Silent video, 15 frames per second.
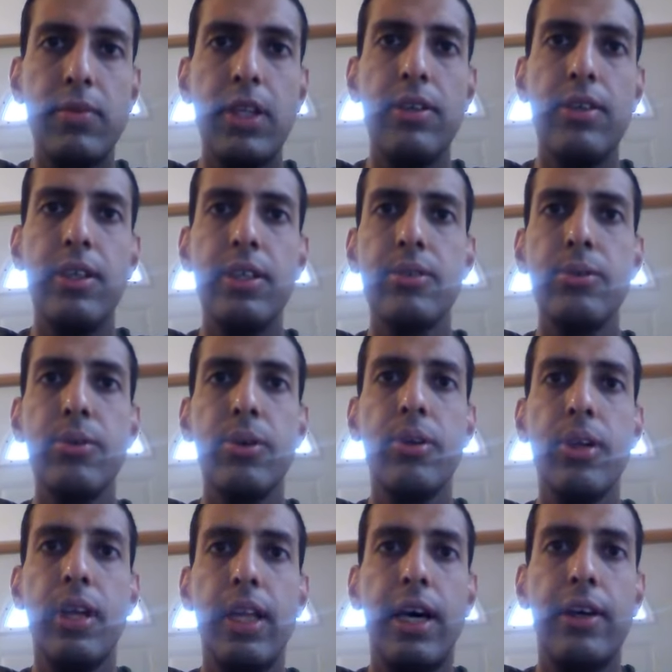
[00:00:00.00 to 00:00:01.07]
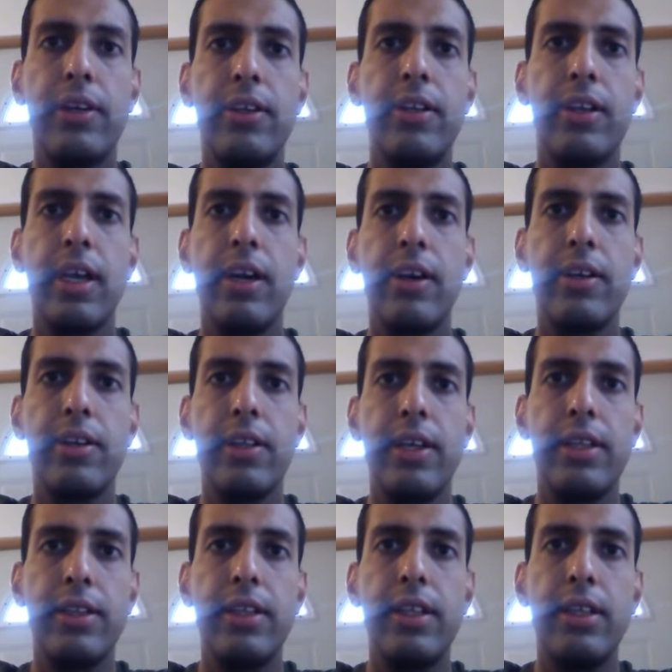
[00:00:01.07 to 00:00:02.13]
This will allow you to
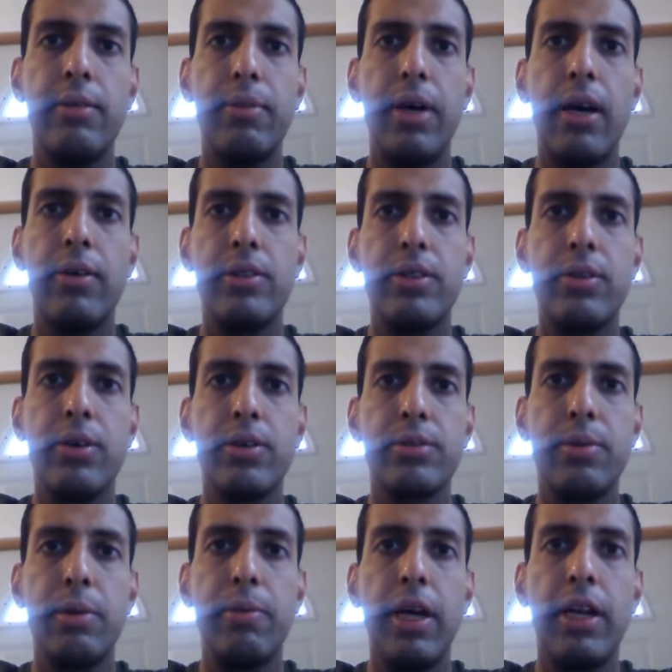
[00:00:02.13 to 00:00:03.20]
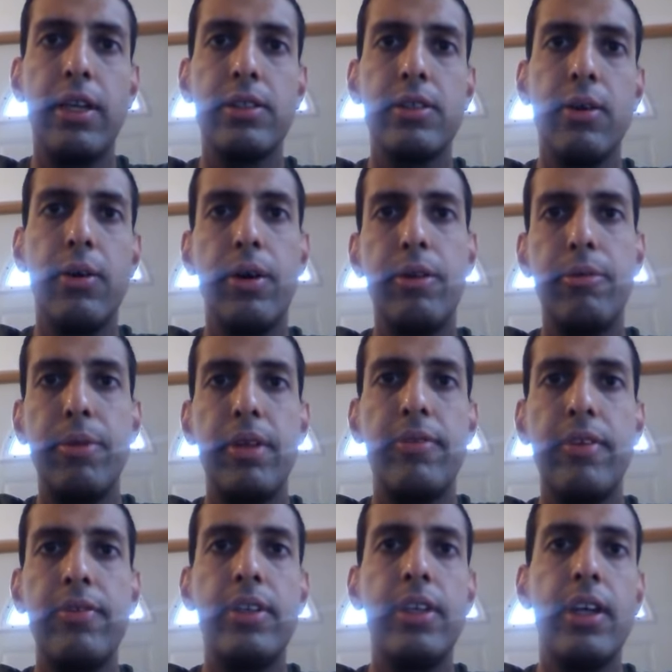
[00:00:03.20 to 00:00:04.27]
calculate the power strokes per minute. So it'd be
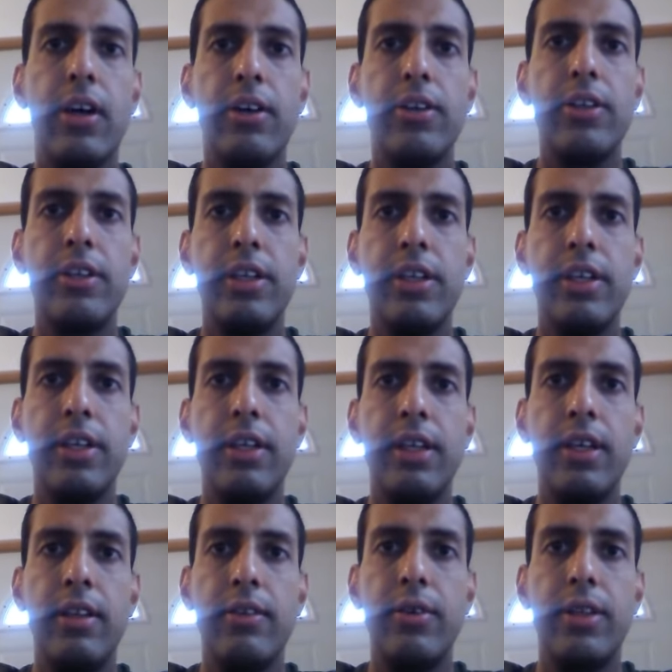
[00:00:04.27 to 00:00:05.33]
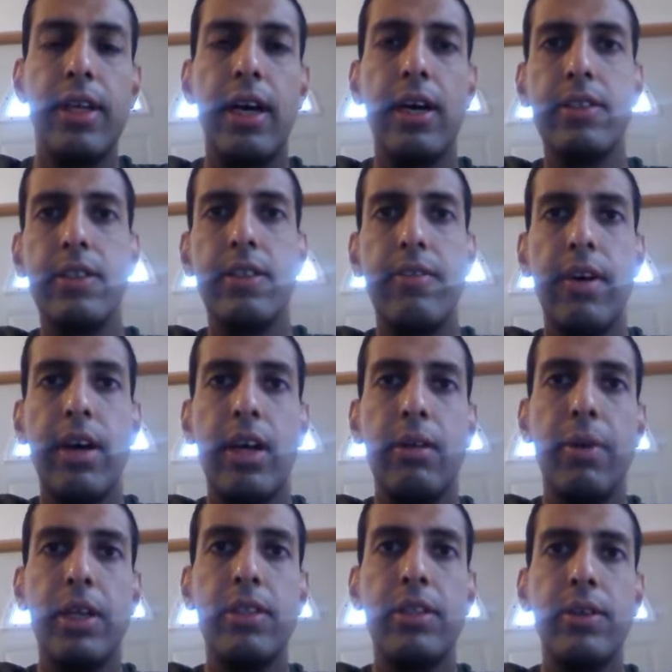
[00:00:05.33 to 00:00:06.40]
1,500, 3,000 divided
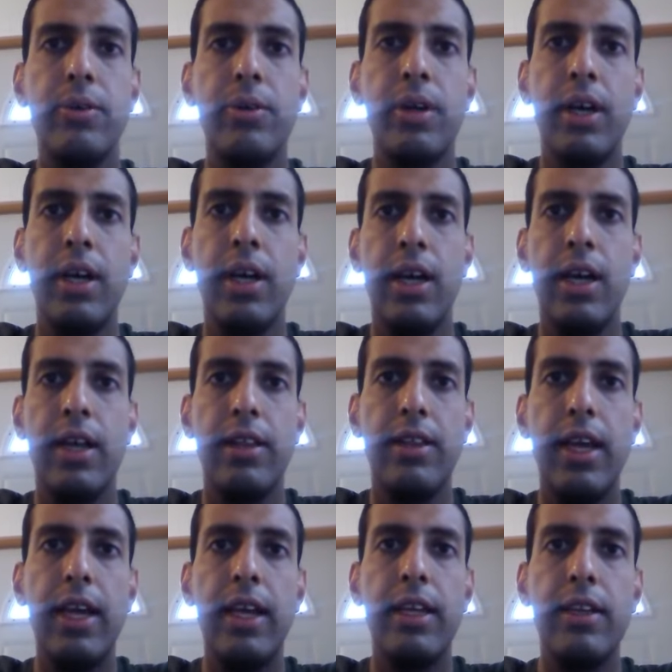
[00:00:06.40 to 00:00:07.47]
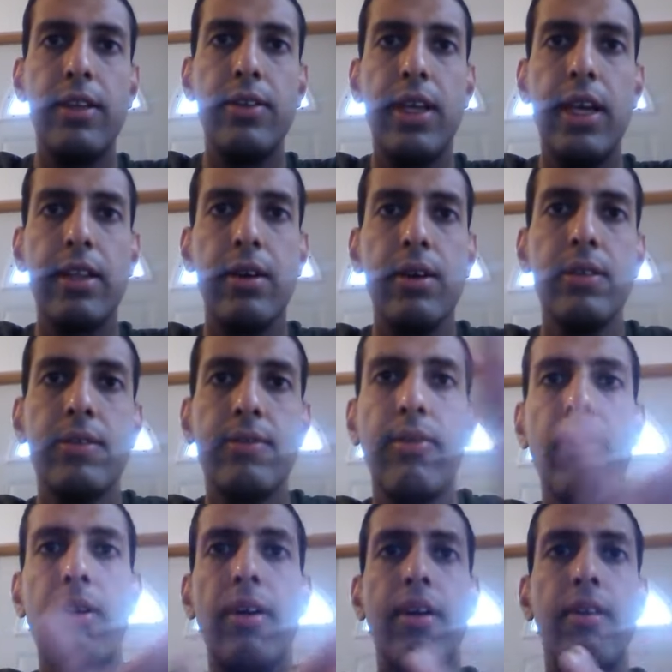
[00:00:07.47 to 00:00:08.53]
by 2. Then you take those
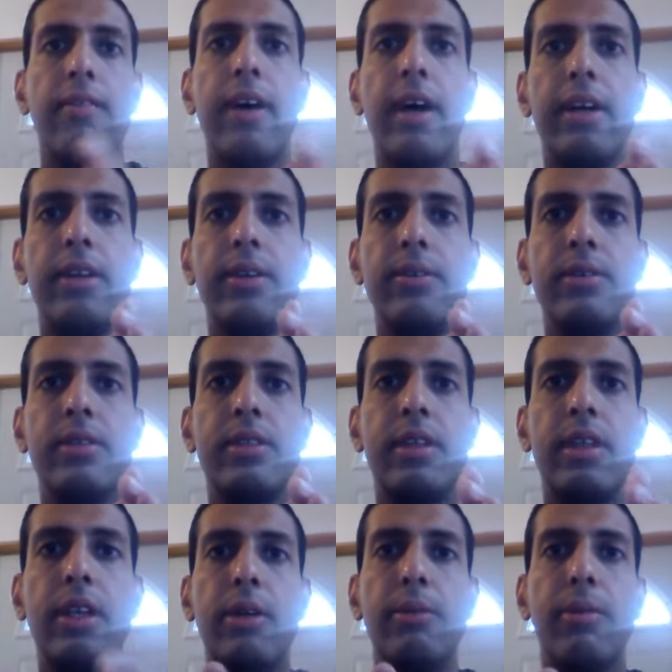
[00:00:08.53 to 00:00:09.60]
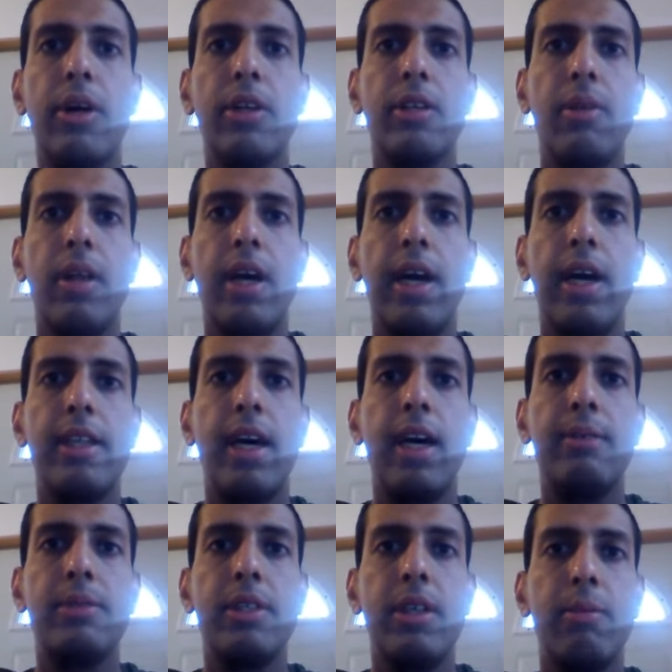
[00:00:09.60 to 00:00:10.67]
4 values and you multiply it
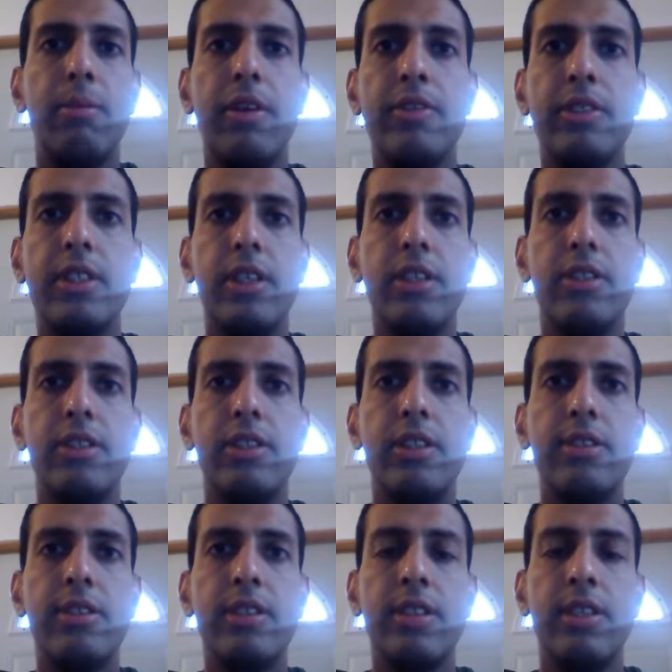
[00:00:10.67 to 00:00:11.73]
times the number of cylinders.